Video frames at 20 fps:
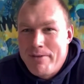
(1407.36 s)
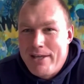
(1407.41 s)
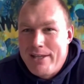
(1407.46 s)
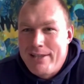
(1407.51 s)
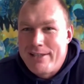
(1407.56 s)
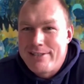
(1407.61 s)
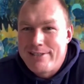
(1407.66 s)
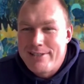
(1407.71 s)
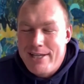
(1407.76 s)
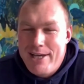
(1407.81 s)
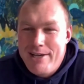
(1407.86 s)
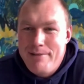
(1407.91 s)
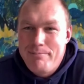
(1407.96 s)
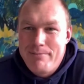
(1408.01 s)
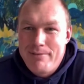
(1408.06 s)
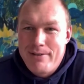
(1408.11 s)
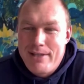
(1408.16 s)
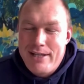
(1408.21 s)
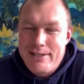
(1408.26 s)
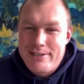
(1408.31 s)
And
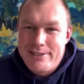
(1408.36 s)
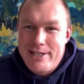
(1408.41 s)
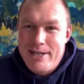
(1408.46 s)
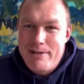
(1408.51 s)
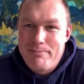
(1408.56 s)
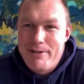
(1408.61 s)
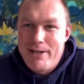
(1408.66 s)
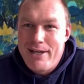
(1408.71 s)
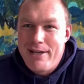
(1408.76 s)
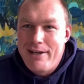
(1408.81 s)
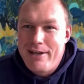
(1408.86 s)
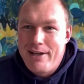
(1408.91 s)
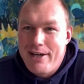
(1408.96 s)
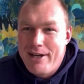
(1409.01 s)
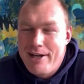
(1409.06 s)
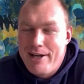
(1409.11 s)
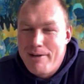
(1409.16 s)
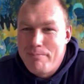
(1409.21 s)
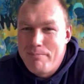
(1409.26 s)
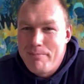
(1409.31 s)
that same day,
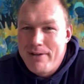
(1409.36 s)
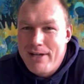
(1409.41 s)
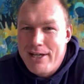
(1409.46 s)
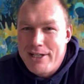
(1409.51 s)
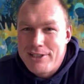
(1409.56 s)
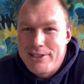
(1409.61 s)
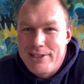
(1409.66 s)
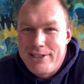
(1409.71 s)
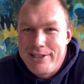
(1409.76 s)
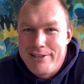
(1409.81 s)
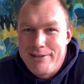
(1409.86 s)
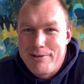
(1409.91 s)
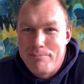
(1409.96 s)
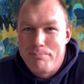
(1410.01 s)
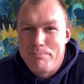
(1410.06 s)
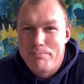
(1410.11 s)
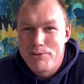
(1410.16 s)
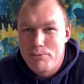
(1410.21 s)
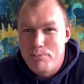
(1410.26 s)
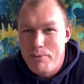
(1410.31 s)
actually, the
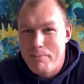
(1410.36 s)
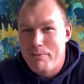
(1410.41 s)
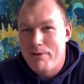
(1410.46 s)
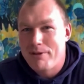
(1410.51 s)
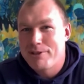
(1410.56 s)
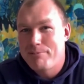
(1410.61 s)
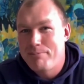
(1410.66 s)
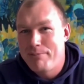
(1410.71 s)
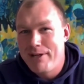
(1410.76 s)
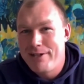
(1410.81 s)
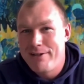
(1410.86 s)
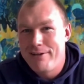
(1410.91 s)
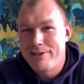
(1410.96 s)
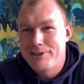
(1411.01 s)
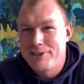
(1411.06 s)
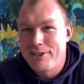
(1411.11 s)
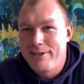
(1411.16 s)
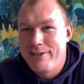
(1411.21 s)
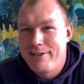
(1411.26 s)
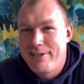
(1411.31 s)
Springboks played
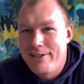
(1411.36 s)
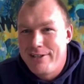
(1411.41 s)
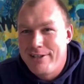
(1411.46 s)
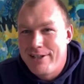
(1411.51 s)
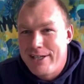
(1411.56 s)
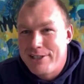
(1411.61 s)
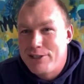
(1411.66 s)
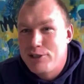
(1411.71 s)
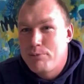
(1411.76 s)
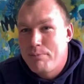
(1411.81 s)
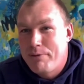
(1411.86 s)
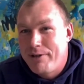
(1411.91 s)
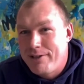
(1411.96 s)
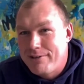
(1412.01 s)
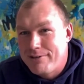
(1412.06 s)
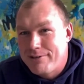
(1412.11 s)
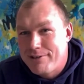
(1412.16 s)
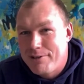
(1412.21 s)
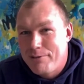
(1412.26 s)
Argentina at Springs.